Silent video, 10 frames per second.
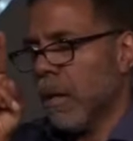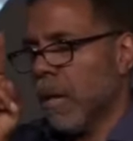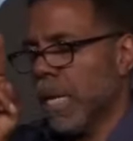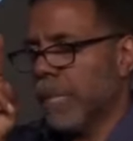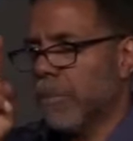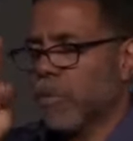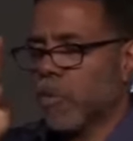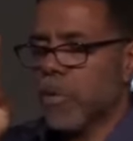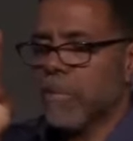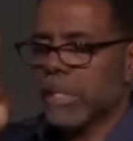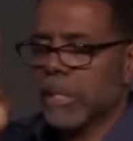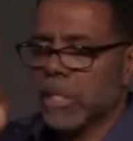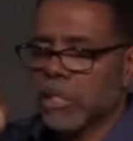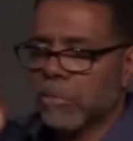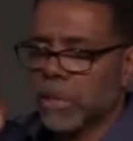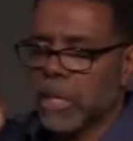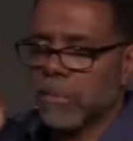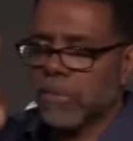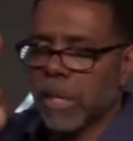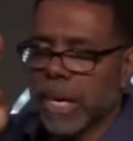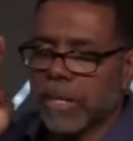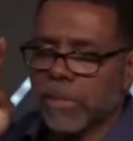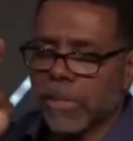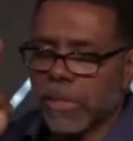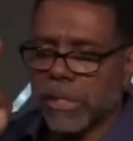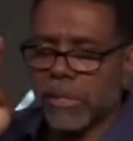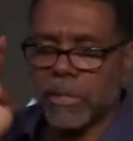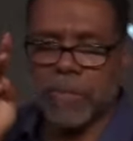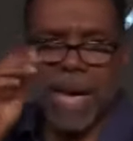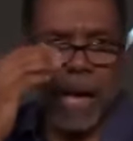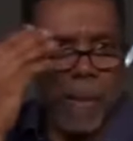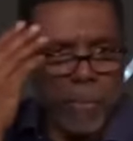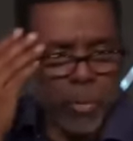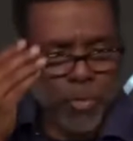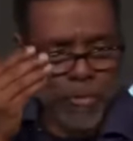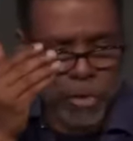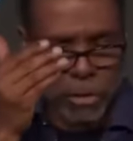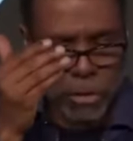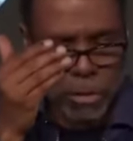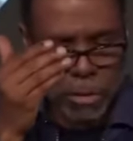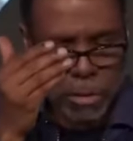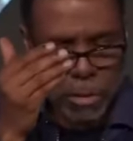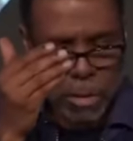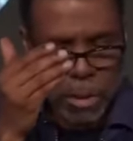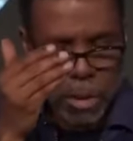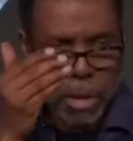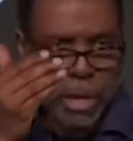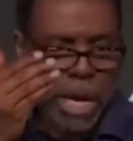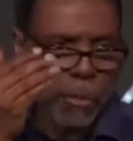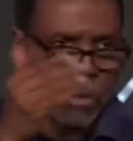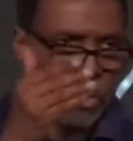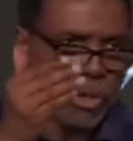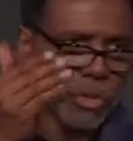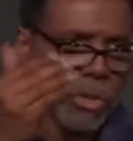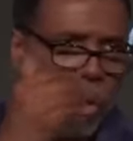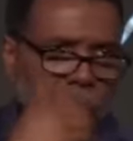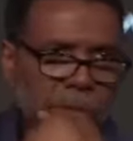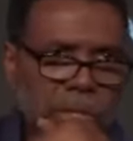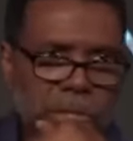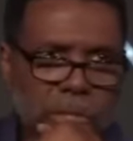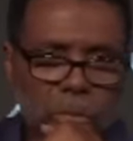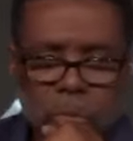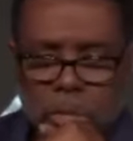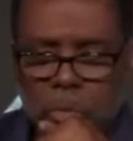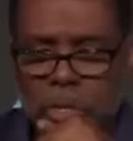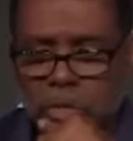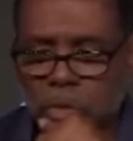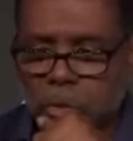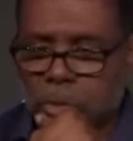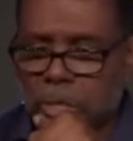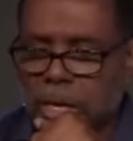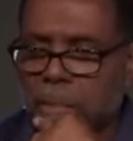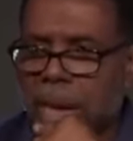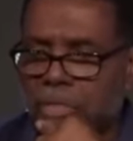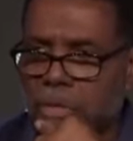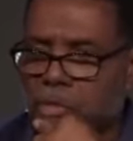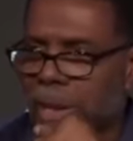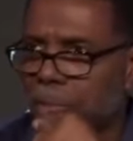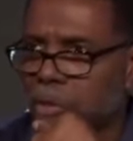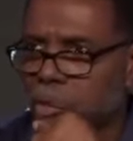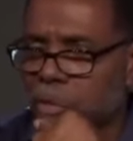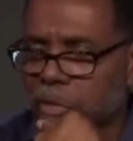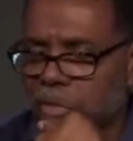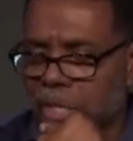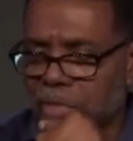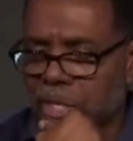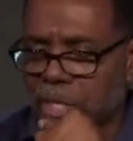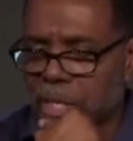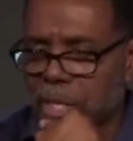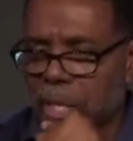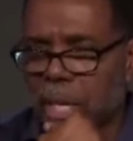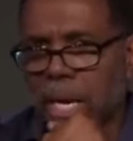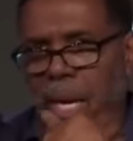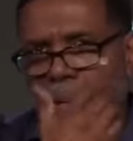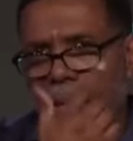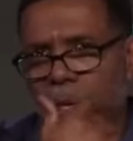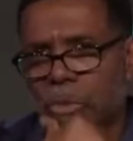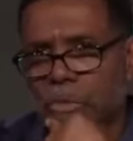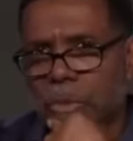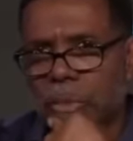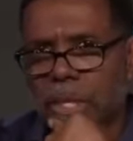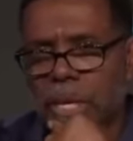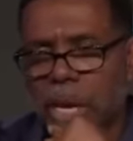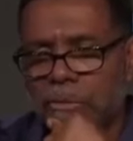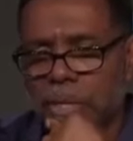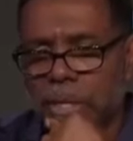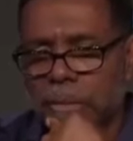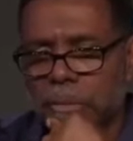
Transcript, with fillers: And number three, my sonship comes as a sense of my approval. Now, I want to show you all of this in one scripture. Look at Matthew chapter 3, verse 17. I think I read from the NIV.